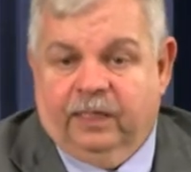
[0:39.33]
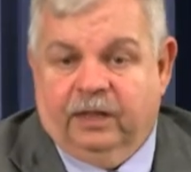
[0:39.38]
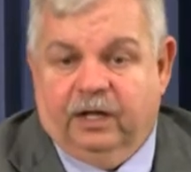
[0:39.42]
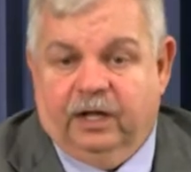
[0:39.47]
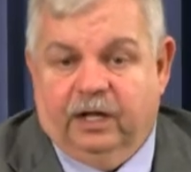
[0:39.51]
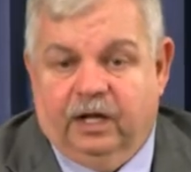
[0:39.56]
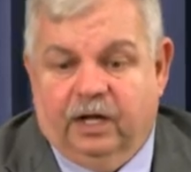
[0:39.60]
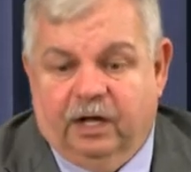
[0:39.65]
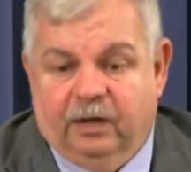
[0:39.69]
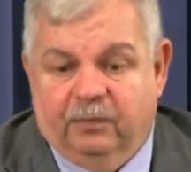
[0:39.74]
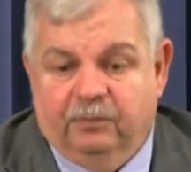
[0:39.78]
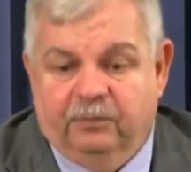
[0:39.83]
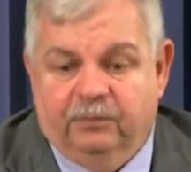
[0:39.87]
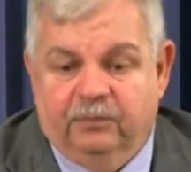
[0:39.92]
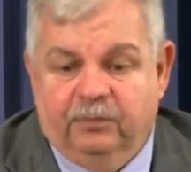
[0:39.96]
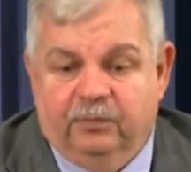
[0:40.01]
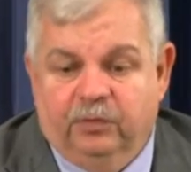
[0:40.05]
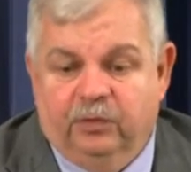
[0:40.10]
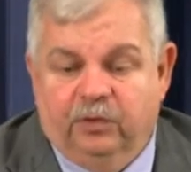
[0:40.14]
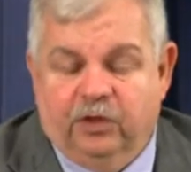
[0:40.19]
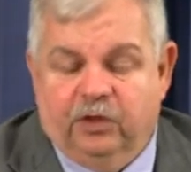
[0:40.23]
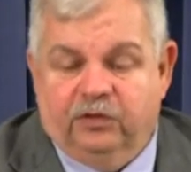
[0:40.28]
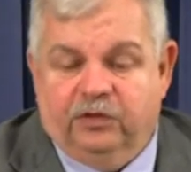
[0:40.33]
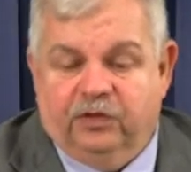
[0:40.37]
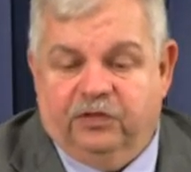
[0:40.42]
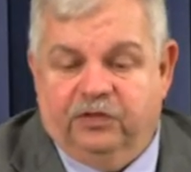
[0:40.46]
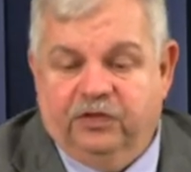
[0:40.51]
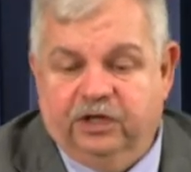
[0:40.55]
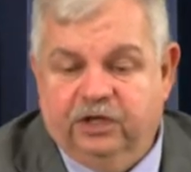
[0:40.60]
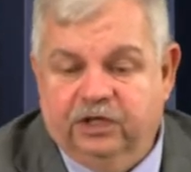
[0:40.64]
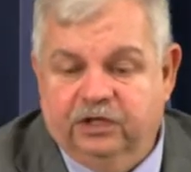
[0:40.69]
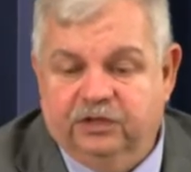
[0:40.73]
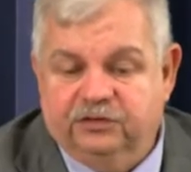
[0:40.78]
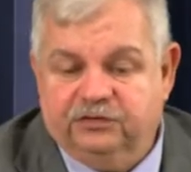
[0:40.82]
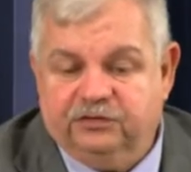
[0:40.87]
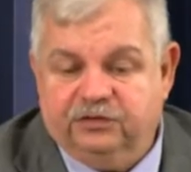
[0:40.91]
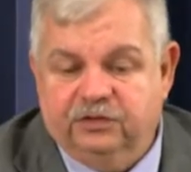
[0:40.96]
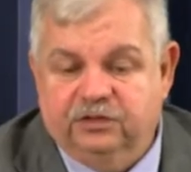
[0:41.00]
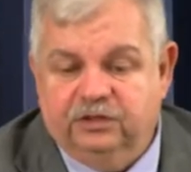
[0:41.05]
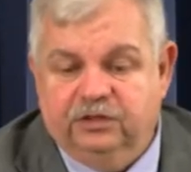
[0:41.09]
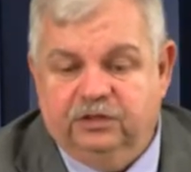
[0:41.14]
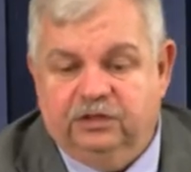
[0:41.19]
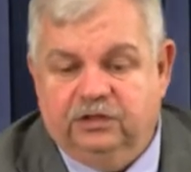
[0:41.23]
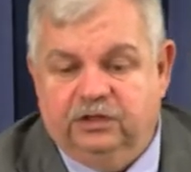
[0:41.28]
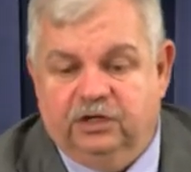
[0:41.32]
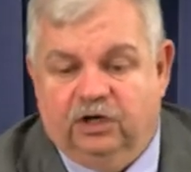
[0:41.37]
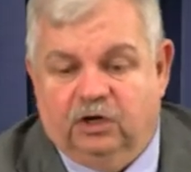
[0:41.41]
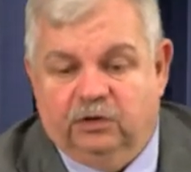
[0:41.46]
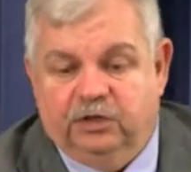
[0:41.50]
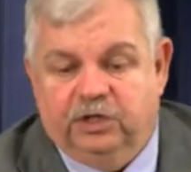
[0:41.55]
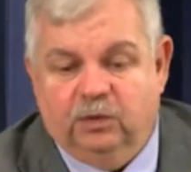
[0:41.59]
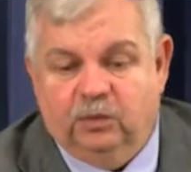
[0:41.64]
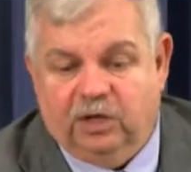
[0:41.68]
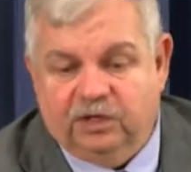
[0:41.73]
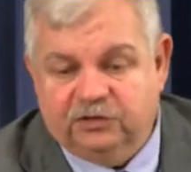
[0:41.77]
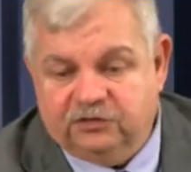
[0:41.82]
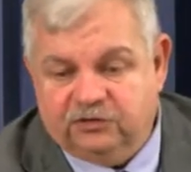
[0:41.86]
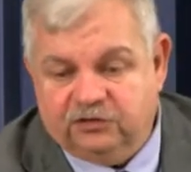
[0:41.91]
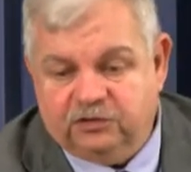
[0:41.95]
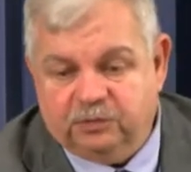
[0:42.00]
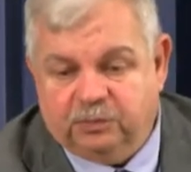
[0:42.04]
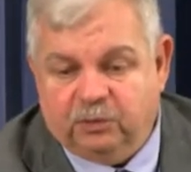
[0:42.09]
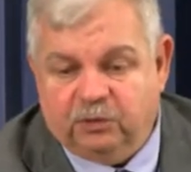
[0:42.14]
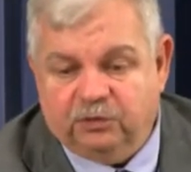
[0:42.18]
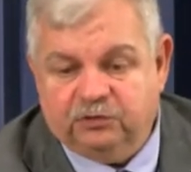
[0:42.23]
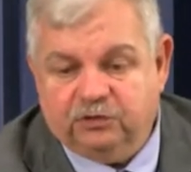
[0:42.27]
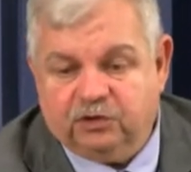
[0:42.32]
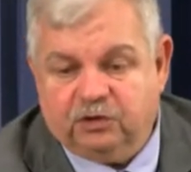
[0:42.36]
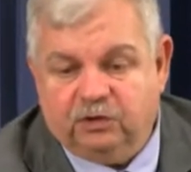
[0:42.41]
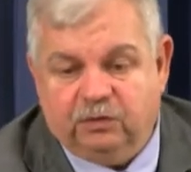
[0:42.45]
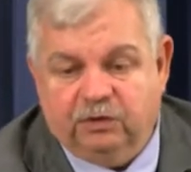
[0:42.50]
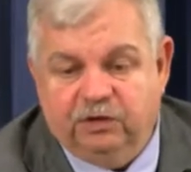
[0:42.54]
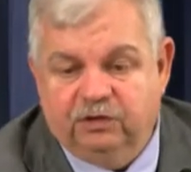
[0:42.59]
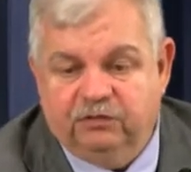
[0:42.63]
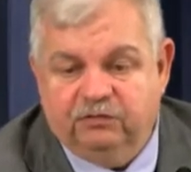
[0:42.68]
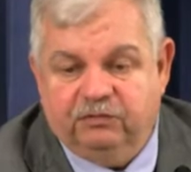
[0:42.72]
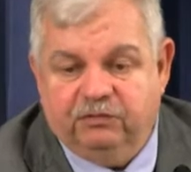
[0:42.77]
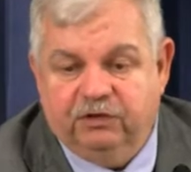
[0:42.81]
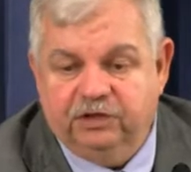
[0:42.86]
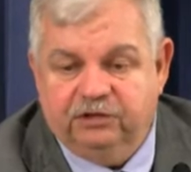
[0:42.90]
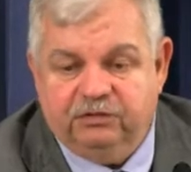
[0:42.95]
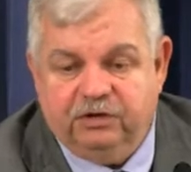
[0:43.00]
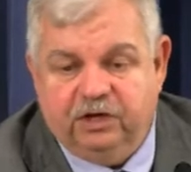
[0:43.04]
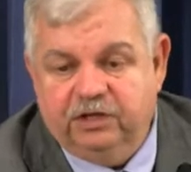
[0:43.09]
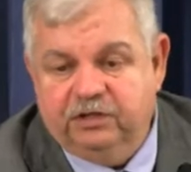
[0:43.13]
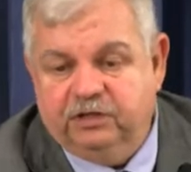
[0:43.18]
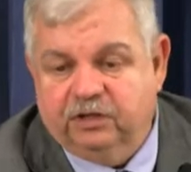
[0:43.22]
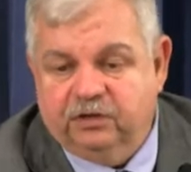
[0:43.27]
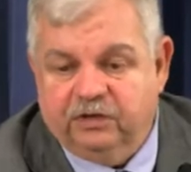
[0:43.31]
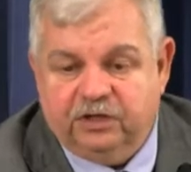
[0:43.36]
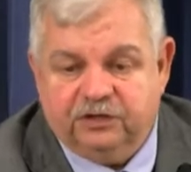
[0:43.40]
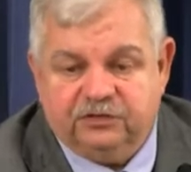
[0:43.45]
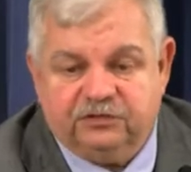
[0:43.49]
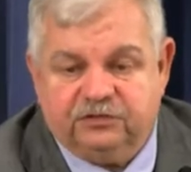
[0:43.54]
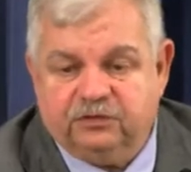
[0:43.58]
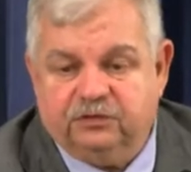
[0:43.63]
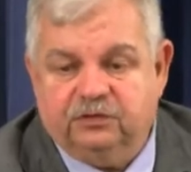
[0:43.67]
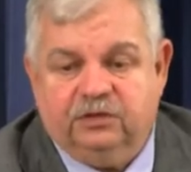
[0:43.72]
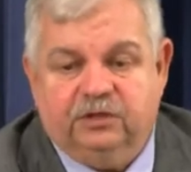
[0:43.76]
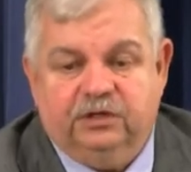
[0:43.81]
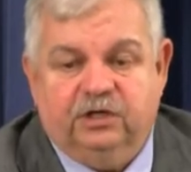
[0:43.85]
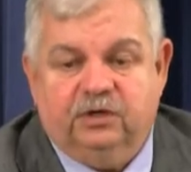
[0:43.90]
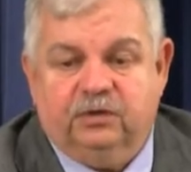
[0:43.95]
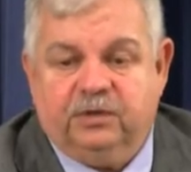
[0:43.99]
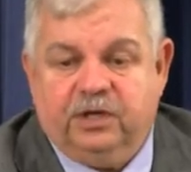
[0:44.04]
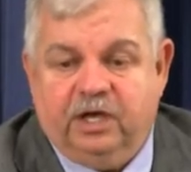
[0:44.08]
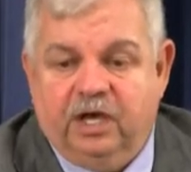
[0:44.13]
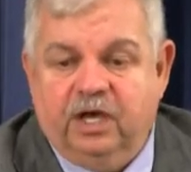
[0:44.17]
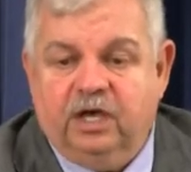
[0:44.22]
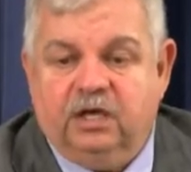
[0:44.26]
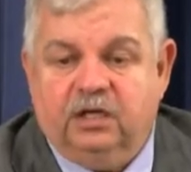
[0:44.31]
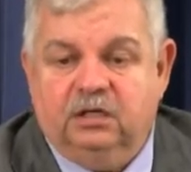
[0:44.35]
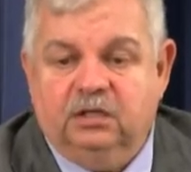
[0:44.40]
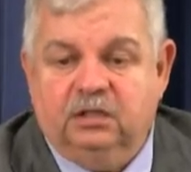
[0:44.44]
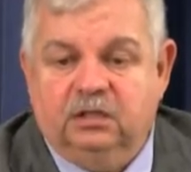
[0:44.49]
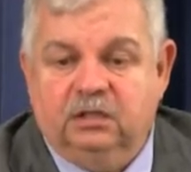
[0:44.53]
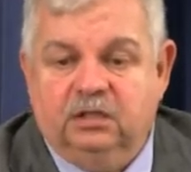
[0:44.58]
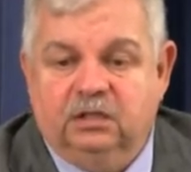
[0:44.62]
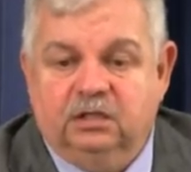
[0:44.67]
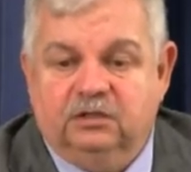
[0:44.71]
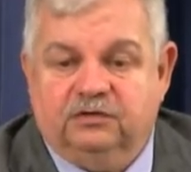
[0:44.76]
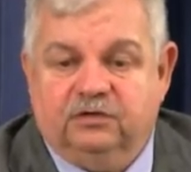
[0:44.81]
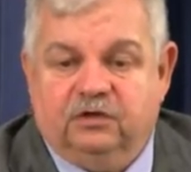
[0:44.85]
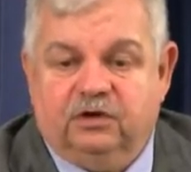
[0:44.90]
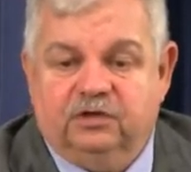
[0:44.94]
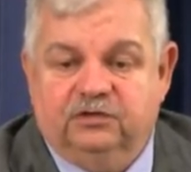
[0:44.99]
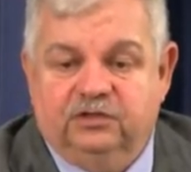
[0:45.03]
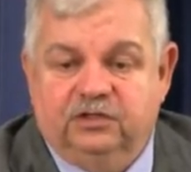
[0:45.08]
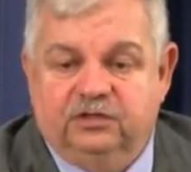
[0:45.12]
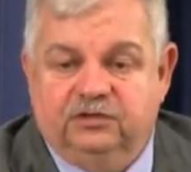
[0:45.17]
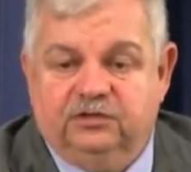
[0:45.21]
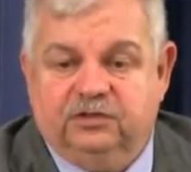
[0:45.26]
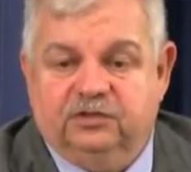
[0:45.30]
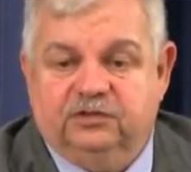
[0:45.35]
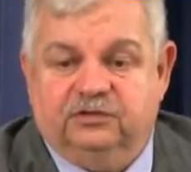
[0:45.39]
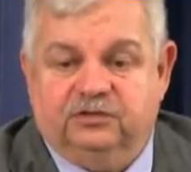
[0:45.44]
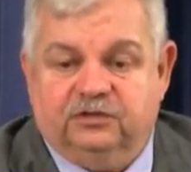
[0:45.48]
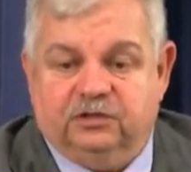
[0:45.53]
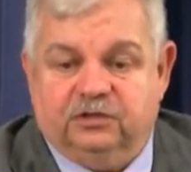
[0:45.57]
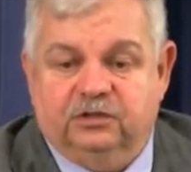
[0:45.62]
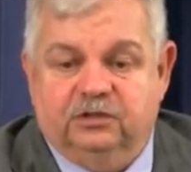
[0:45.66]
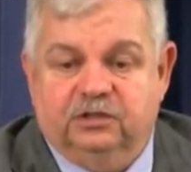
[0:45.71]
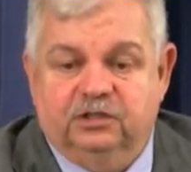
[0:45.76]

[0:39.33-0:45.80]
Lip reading: The thing is, you know, he wants to support the Korean free trade deal. That's certainly okay as far as he's concerned.